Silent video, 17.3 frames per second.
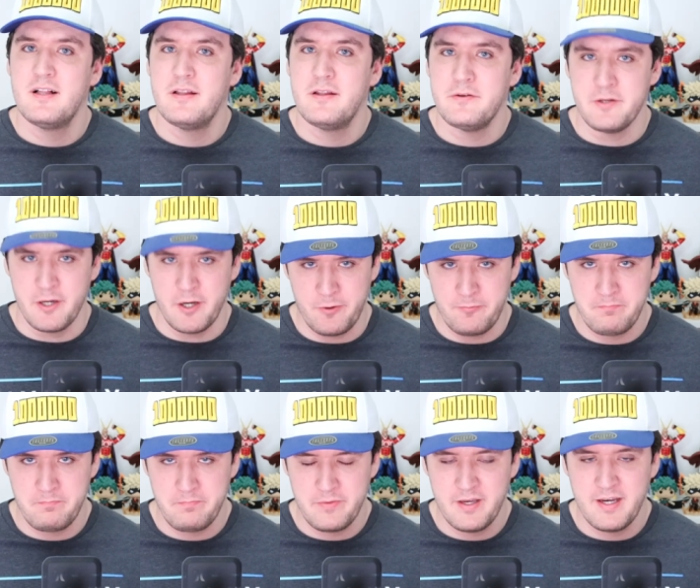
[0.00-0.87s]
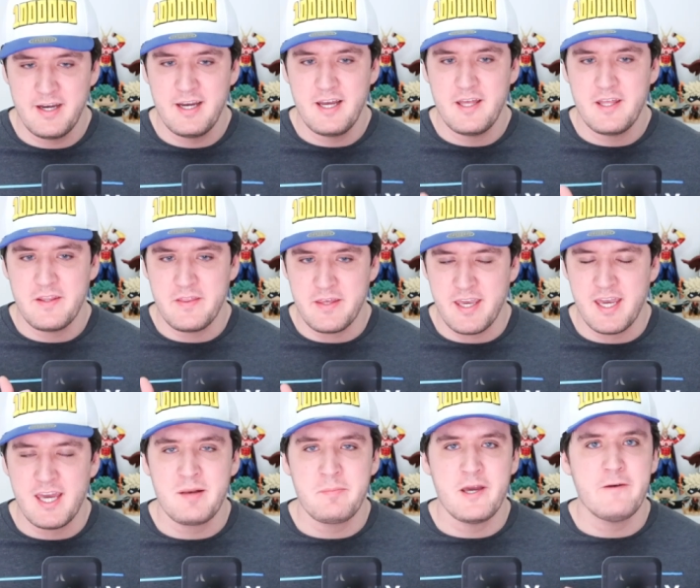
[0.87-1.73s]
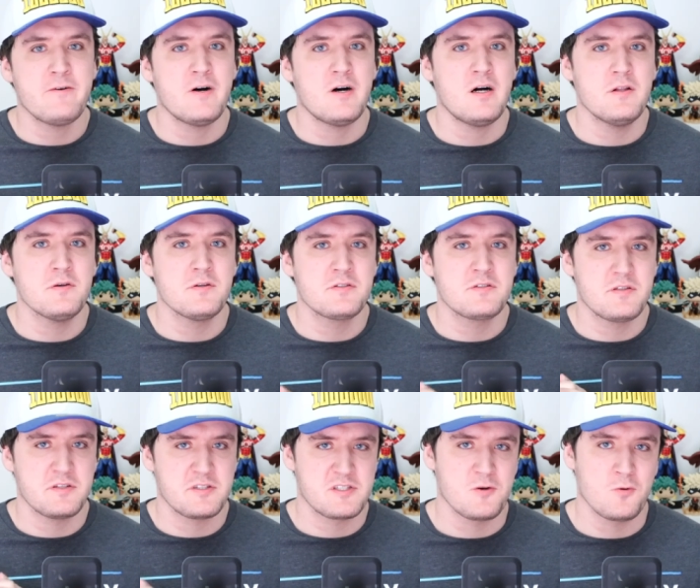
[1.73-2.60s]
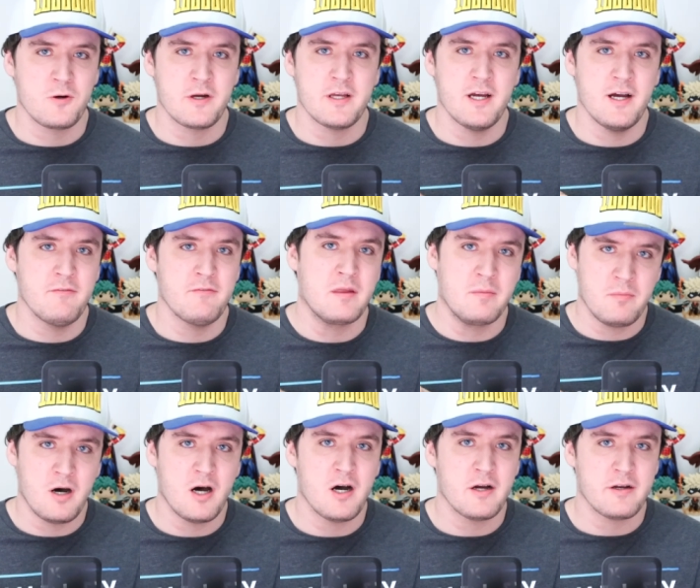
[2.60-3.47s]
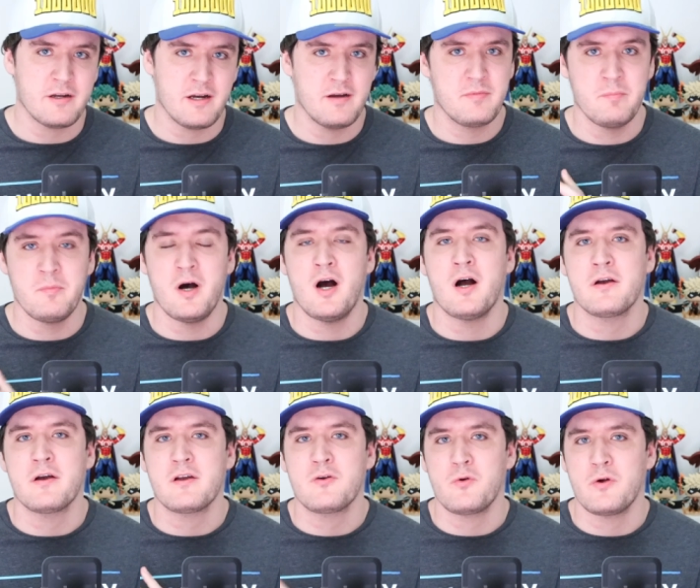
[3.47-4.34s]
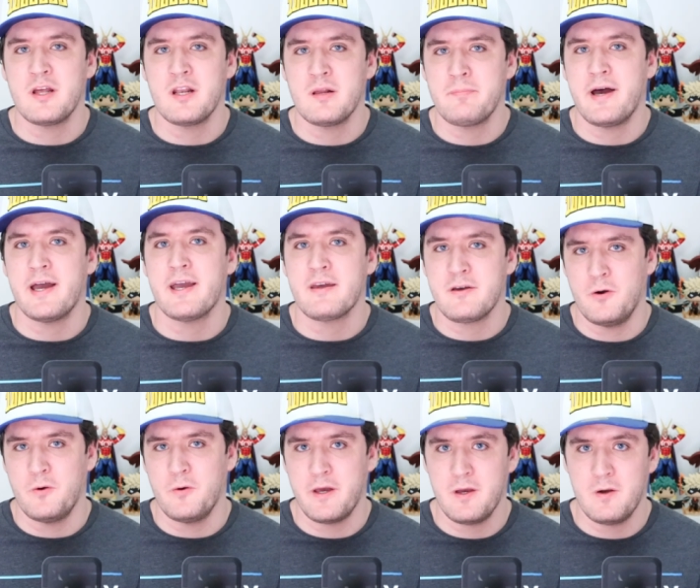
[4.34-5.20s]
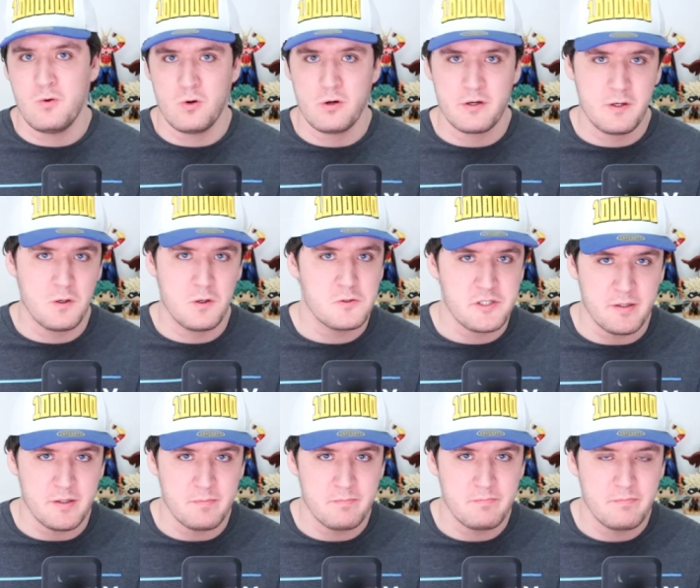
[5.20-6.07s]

No, the anime follows the story of the manga, the manga created by Kohei Horikoshi.